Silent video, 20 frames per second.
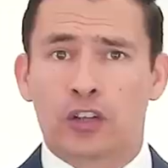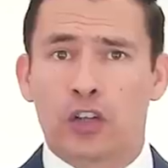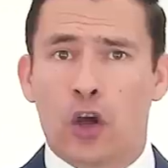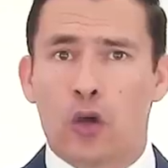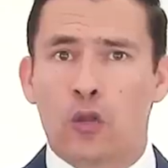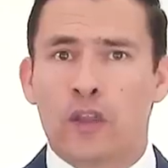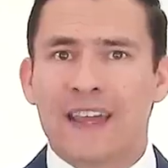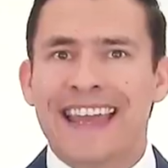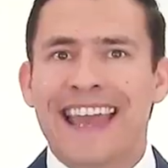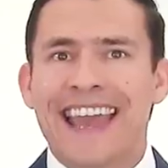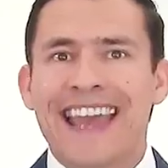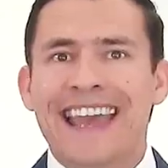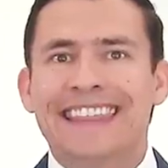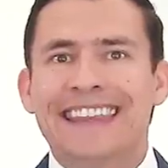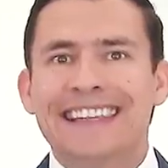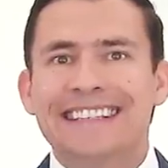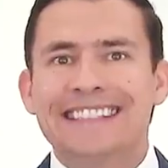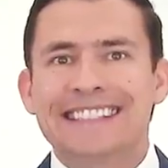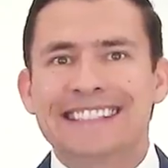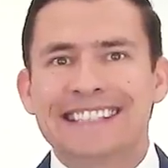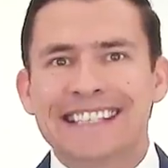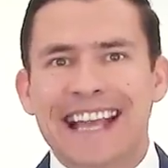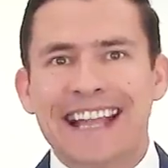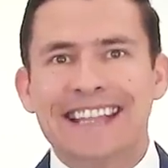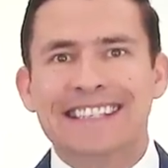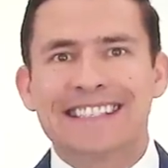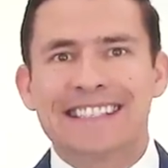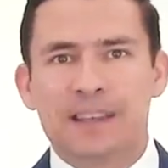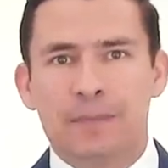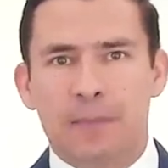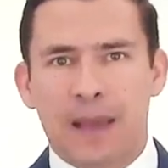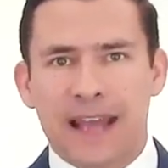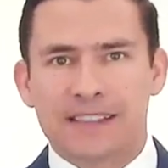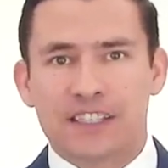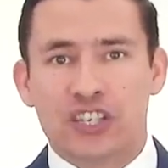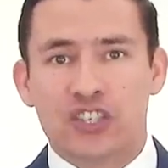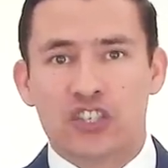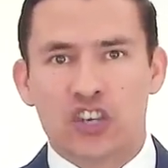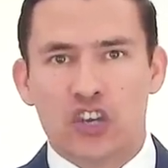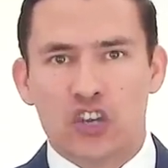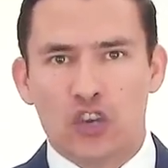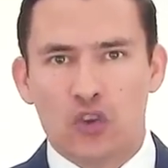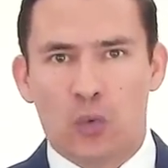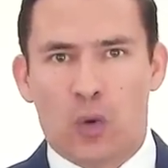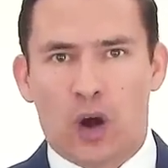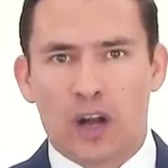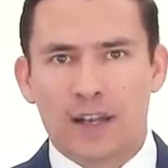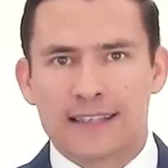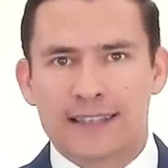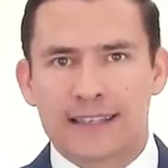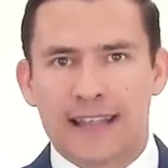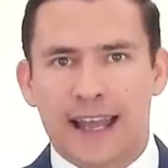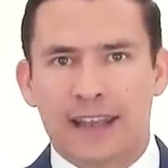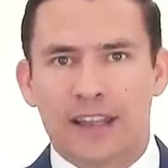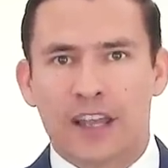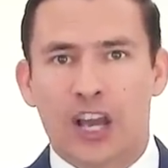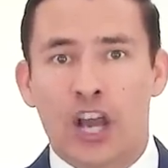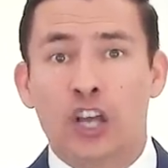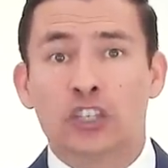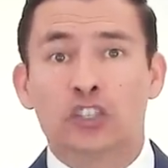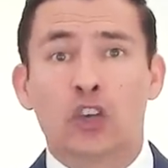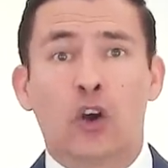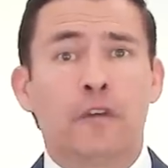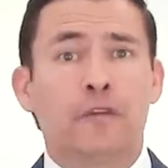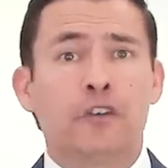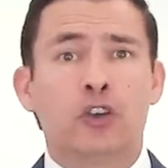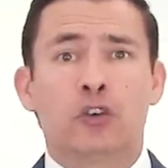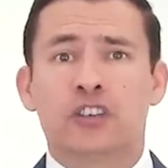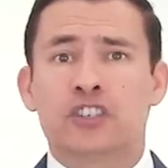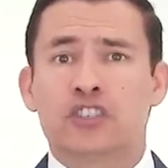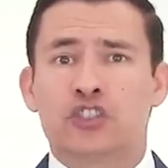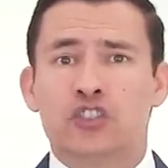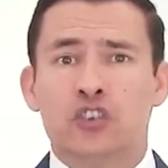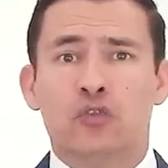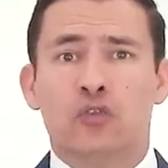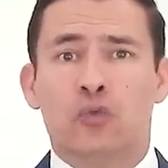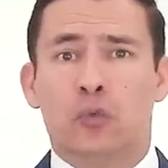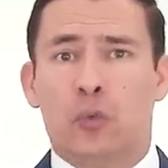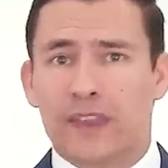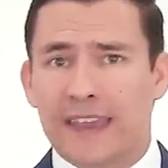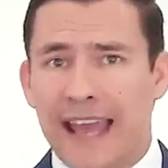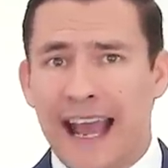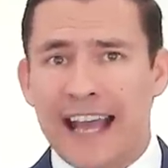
clothing that sends the message you want to send. So if you're a student with